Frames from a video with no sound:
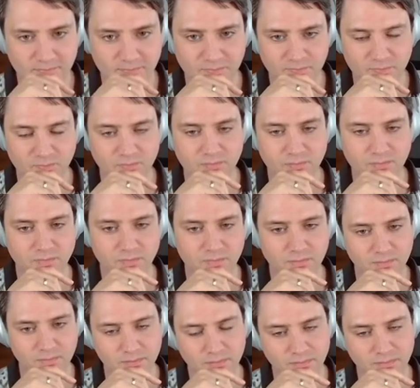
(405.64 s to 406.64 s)

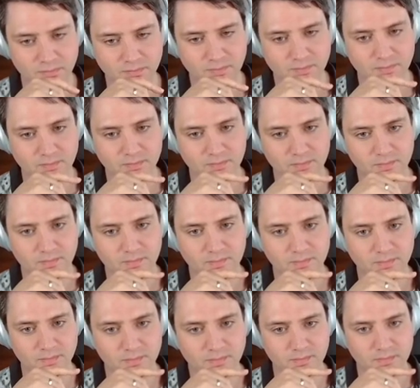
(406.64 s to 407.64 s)

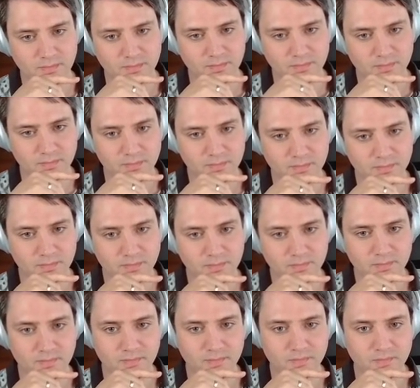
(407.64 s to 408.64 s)

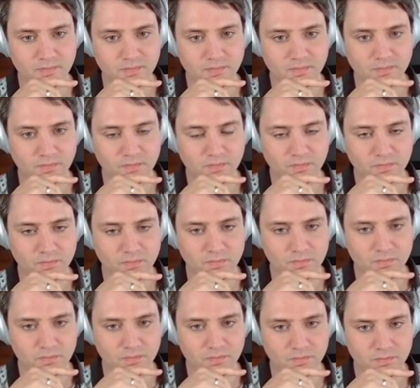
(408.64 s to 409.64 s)

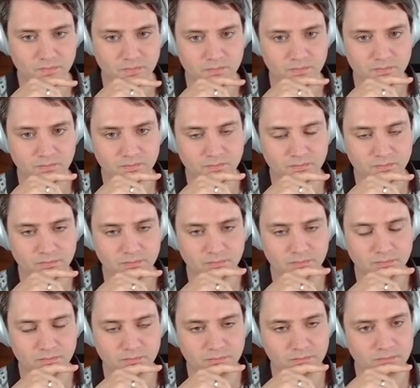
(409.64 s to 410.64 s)

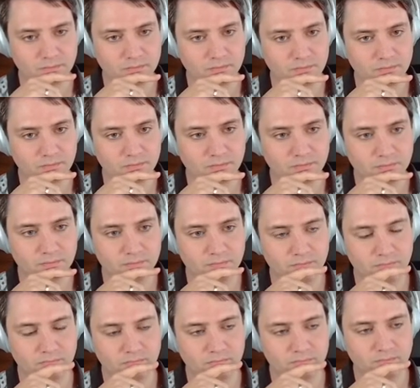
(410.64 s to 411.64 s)

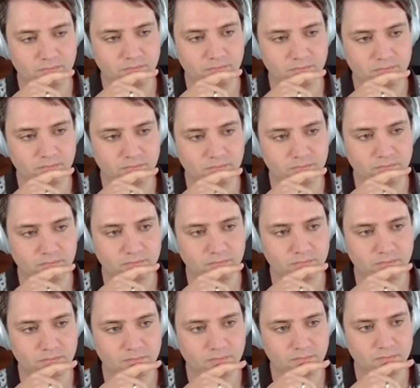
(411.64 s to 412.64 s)

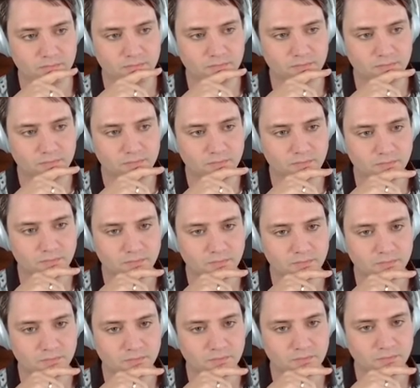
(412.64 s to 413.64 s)
[no speech]